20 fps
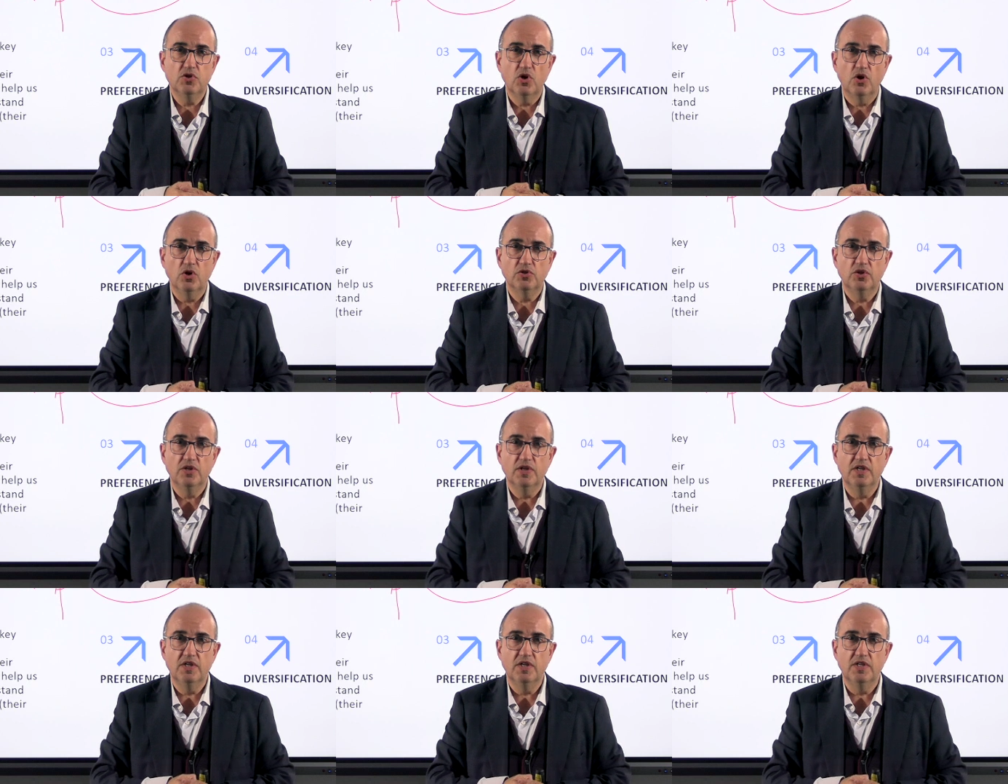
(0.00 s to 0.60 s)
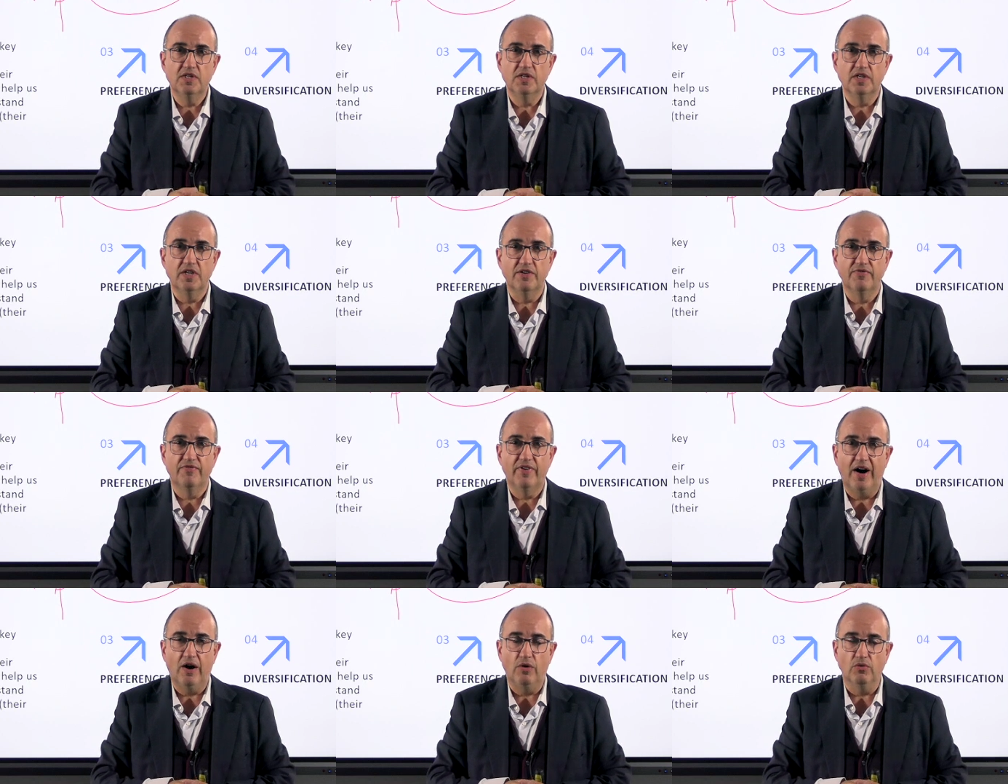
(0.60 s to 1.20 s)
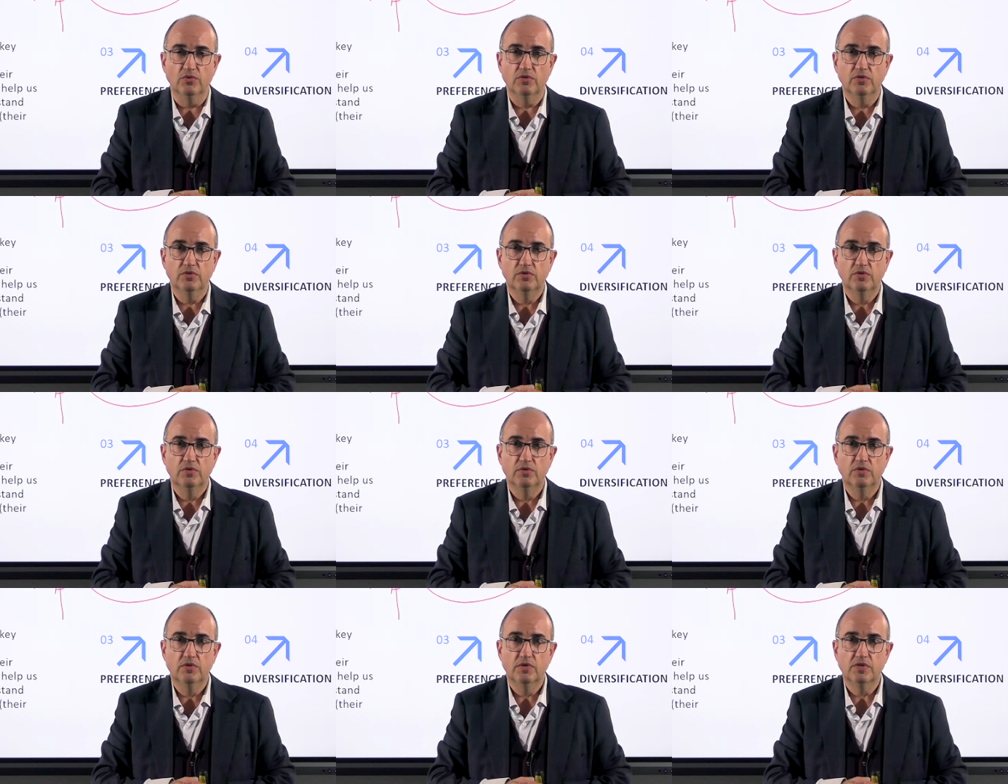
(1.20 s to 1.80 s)
not easily found
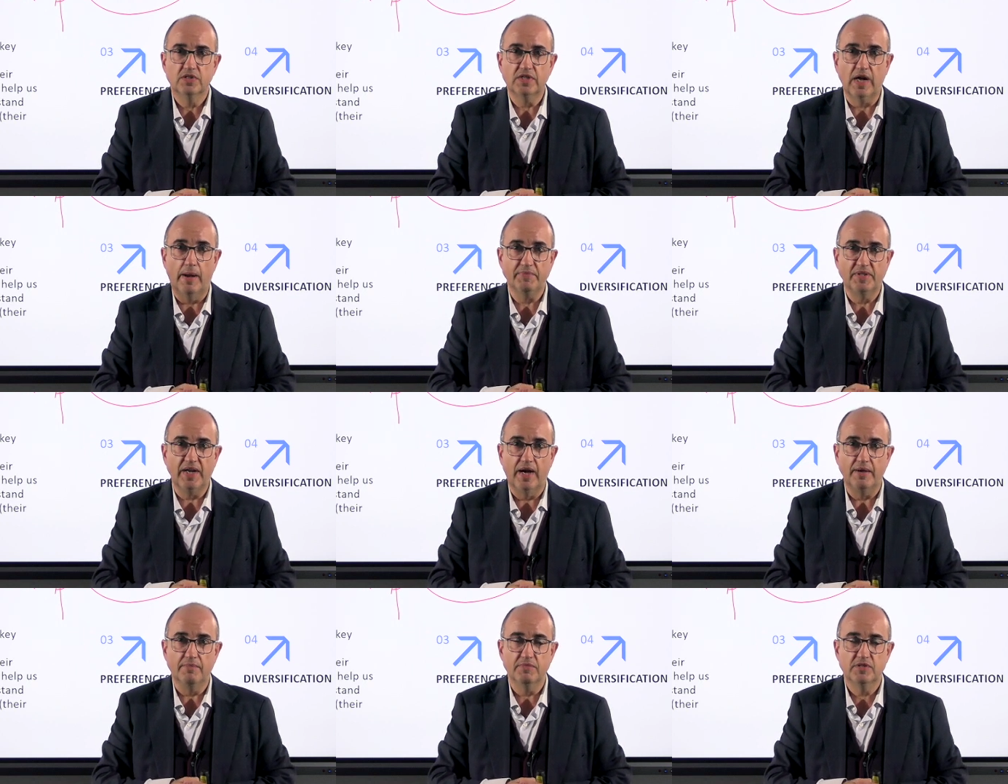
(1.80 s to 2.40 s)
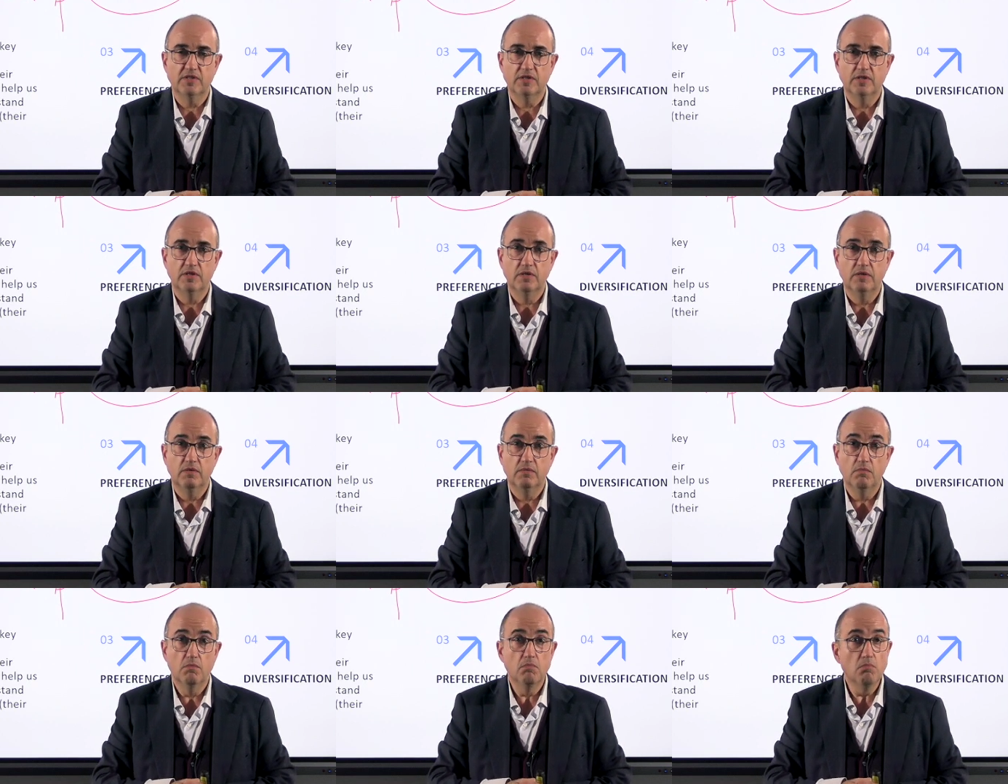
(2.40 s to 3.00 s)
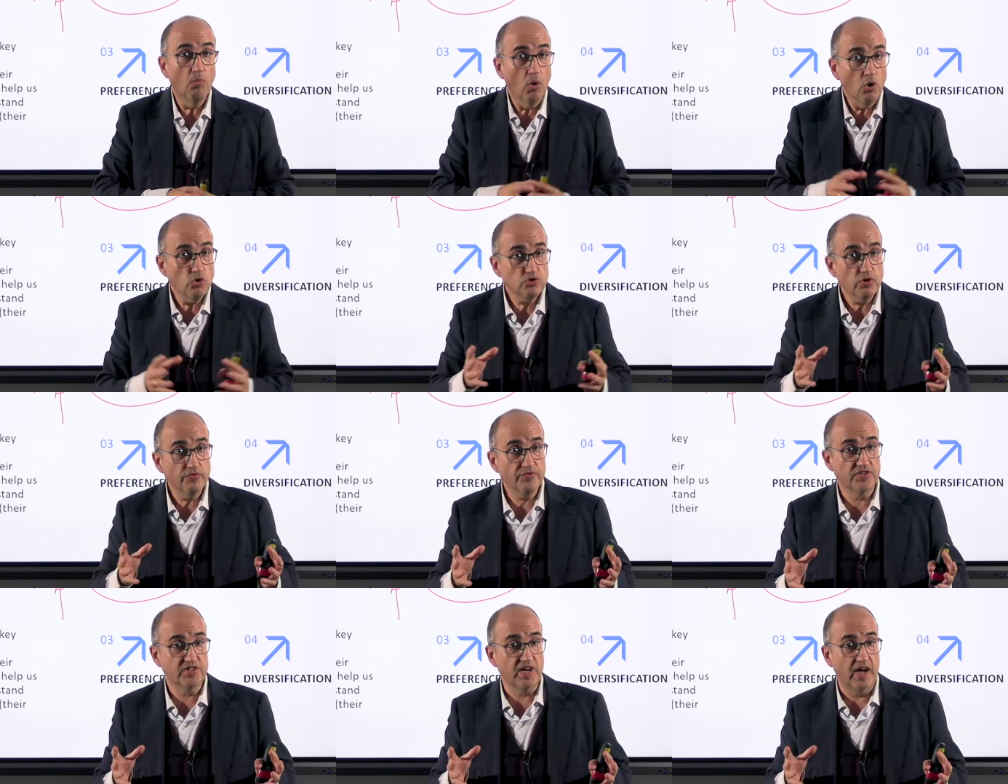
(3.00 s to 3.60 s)
sometimes, most
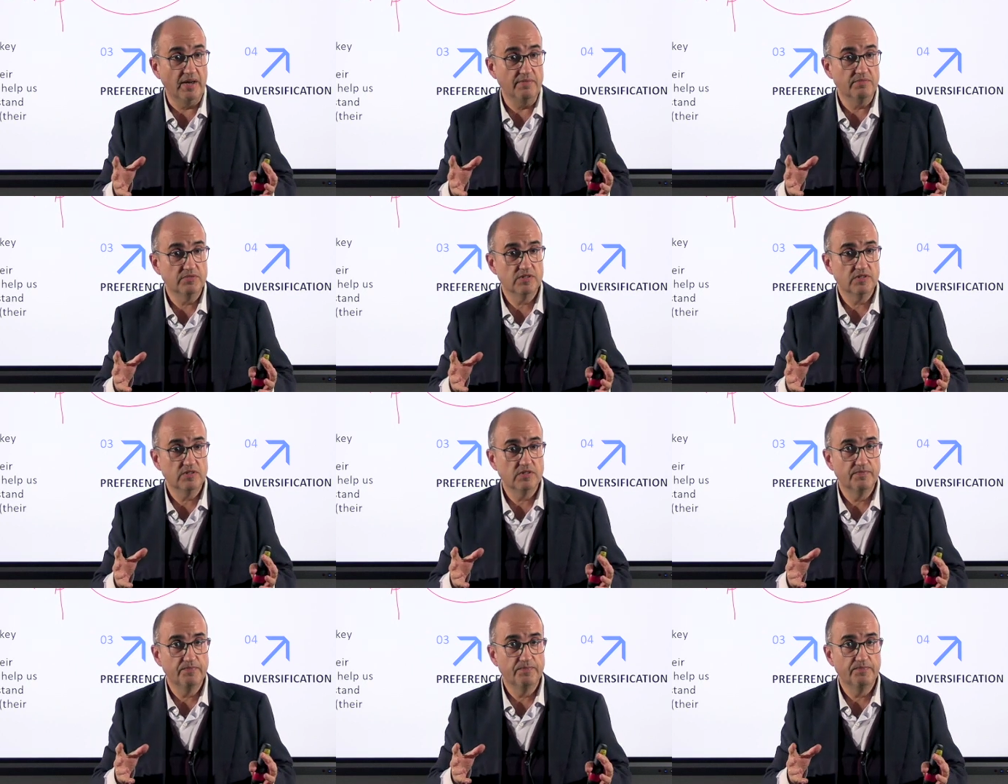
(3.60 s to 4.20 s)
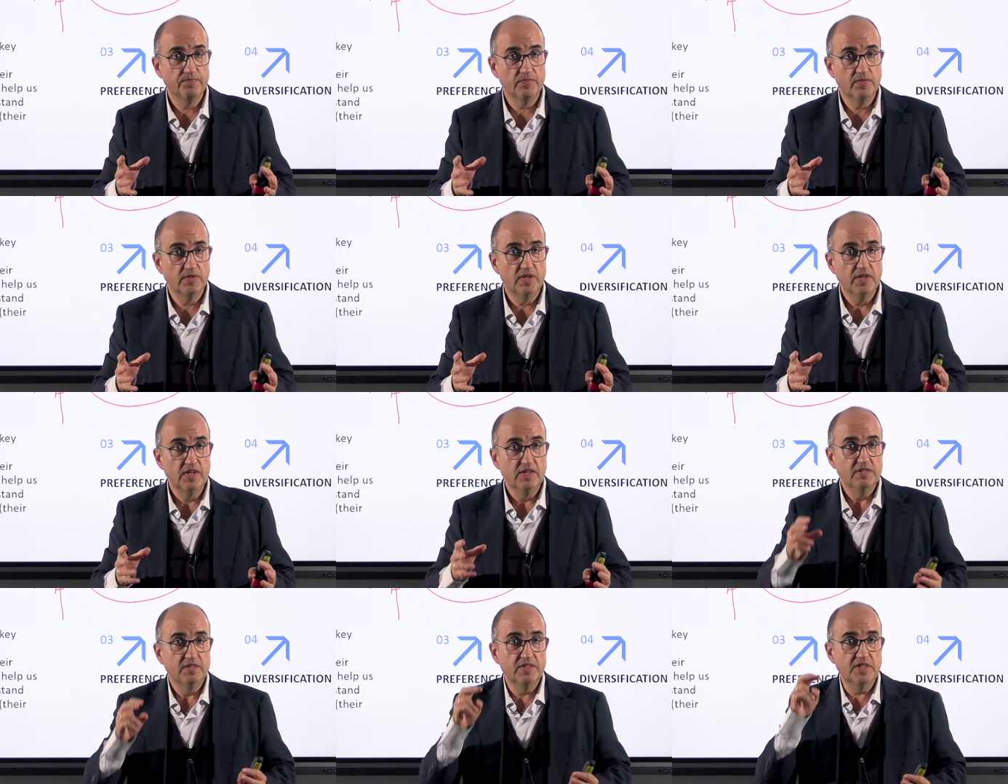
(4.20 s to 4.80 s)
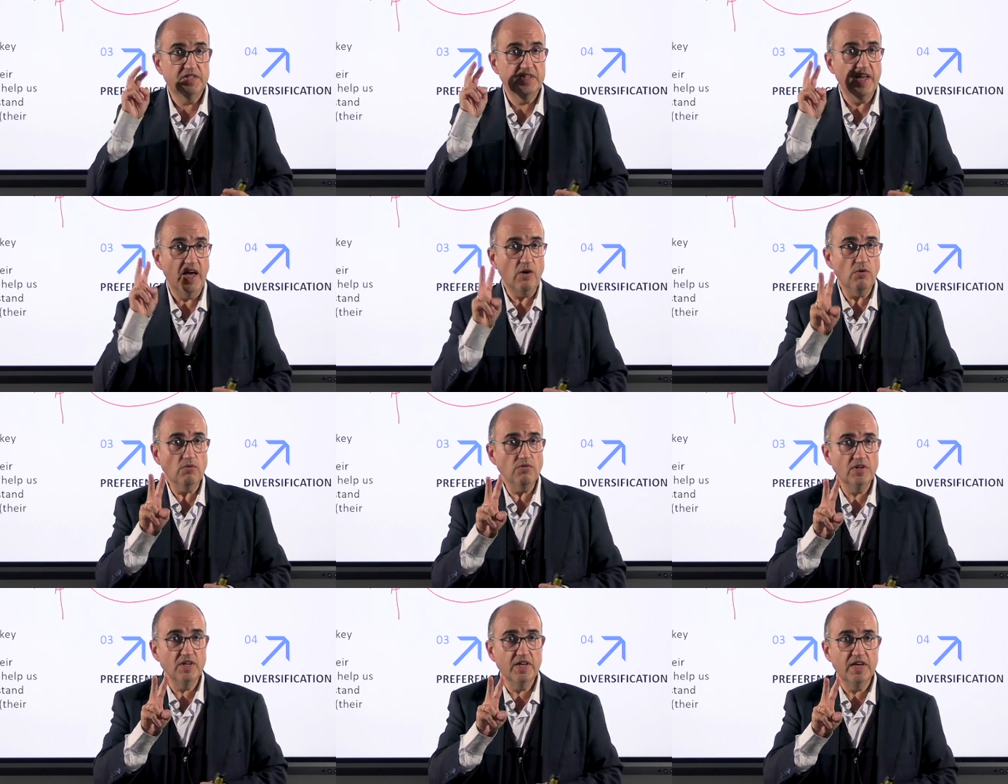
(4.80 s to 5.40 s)
of the times. The
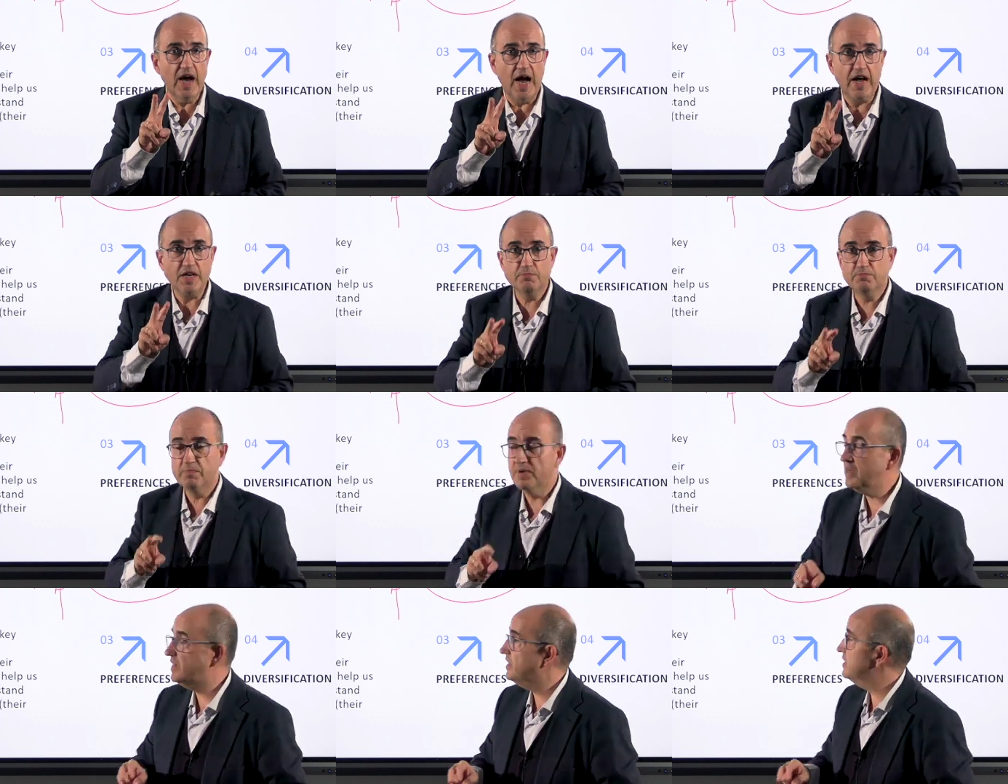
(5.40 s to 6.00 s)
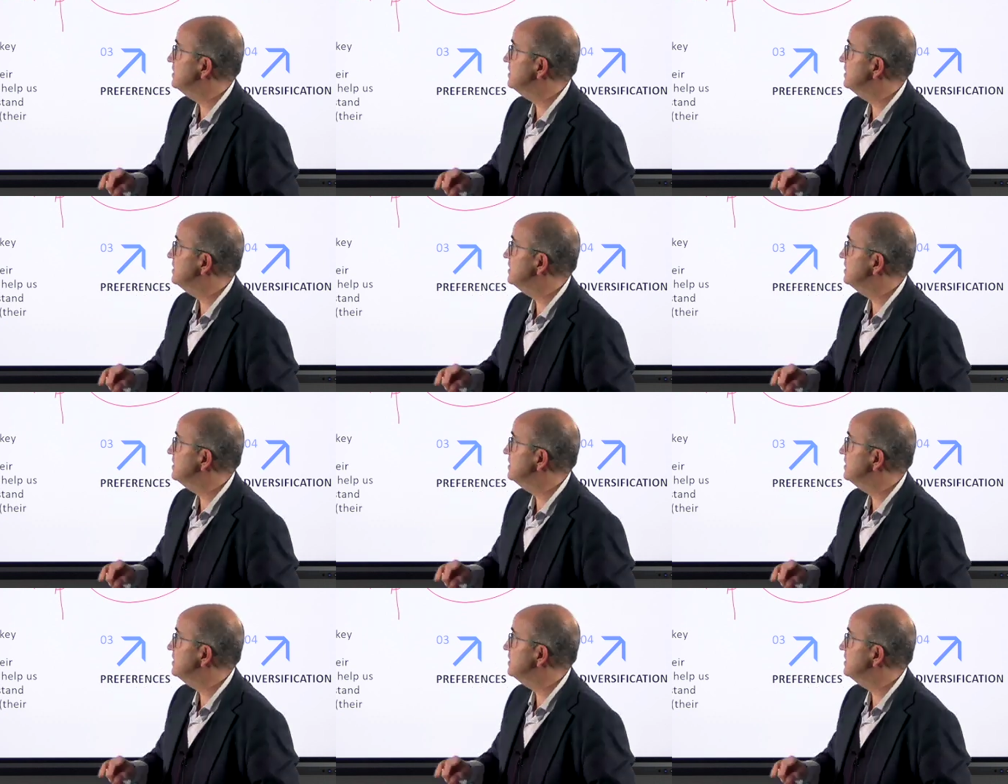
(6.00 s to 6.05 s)
second key aspect